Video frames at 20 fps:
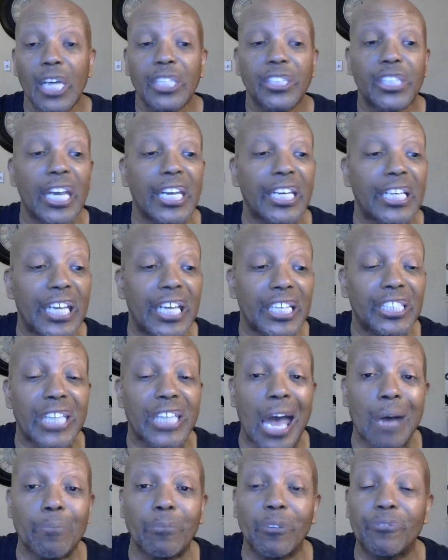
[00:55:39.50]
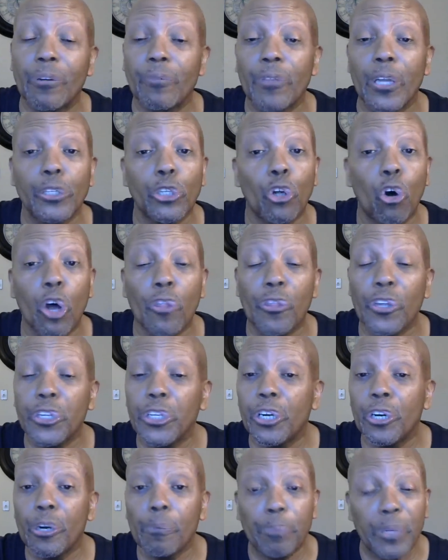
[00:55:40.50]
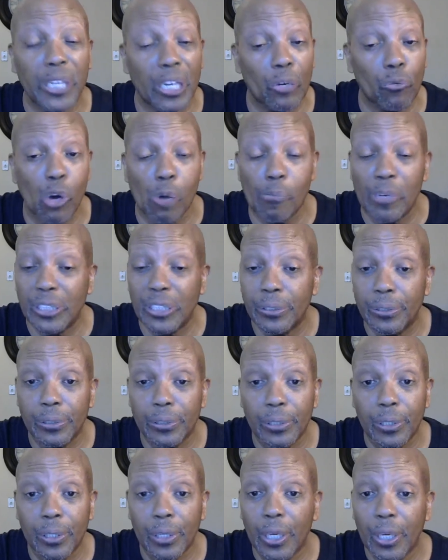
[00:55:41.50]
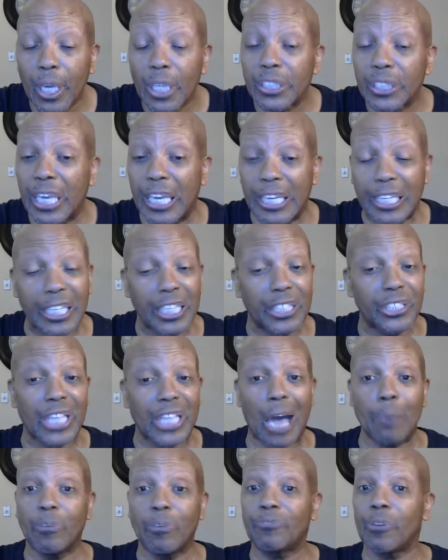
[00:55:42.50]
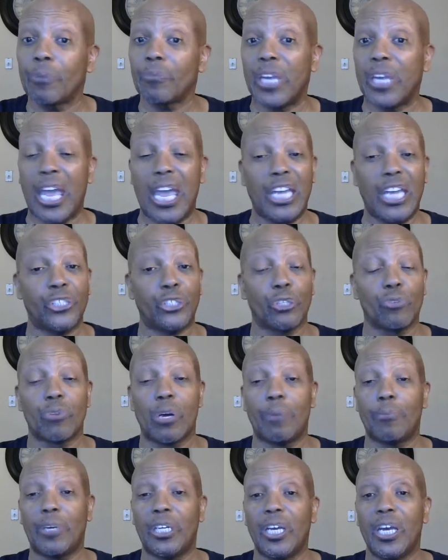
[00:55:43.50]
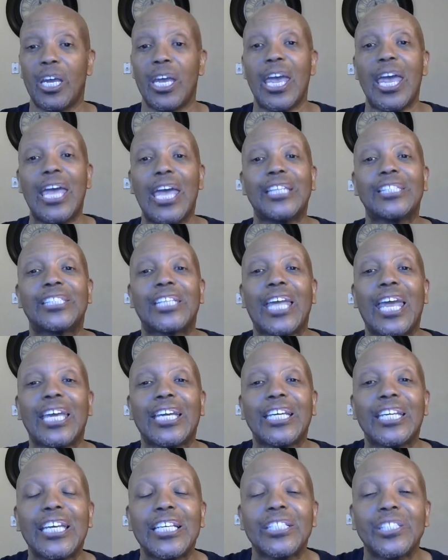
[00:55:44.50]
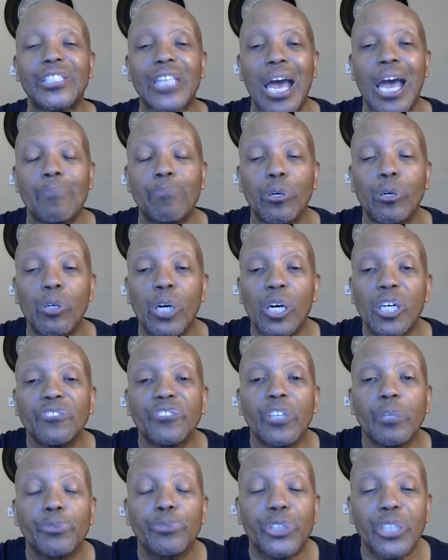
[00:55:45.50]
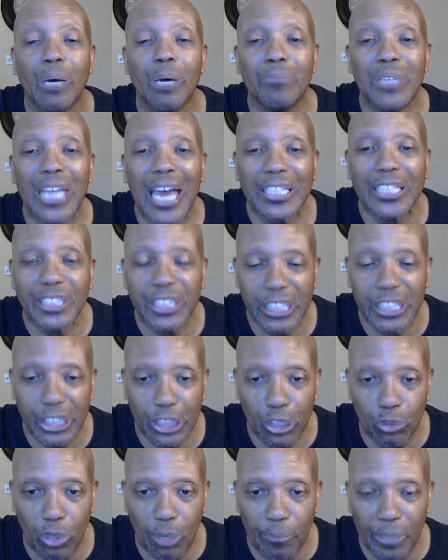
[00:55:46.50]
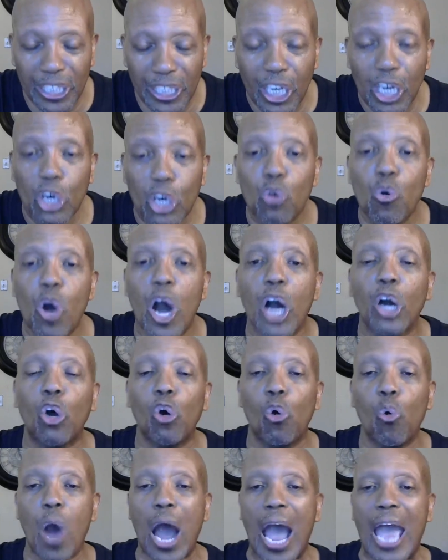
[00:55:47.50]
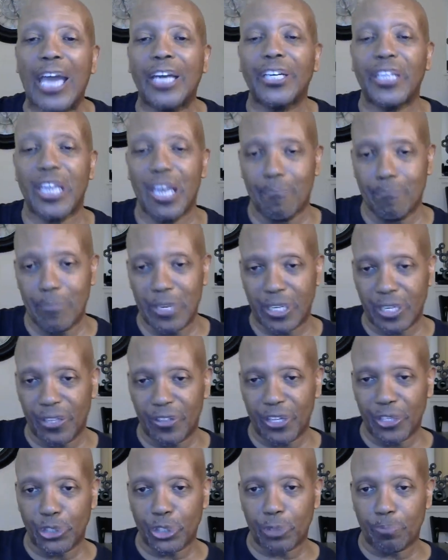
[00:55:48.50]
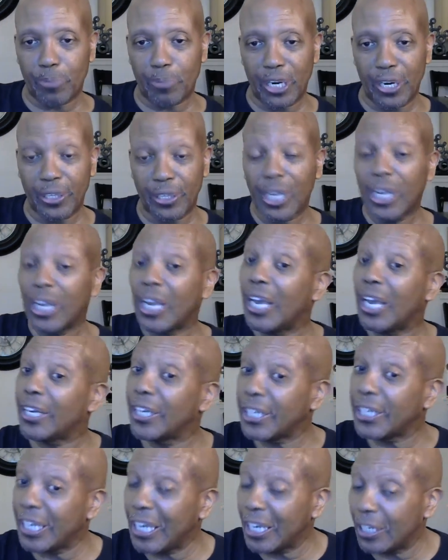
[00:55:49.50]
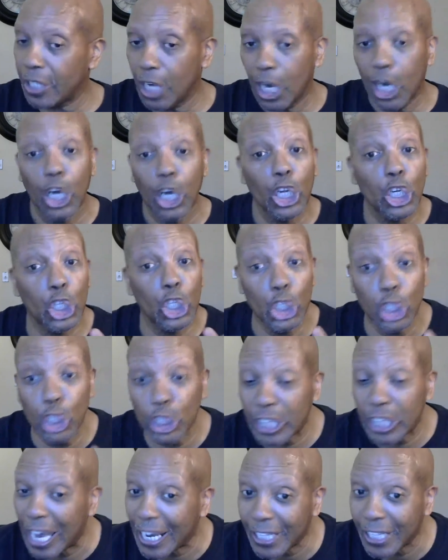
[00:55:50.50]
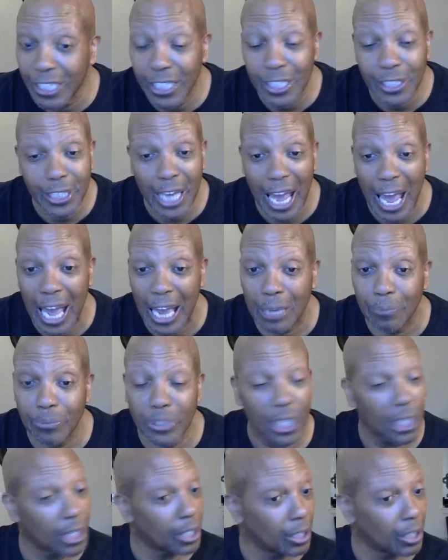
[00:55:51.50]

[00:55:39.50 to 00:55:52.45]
Take an example from the Northern European woman. Take an example from the Asian women. And take an example from some Latino woman who are quiet and meek in their spirit. And again, look at good times.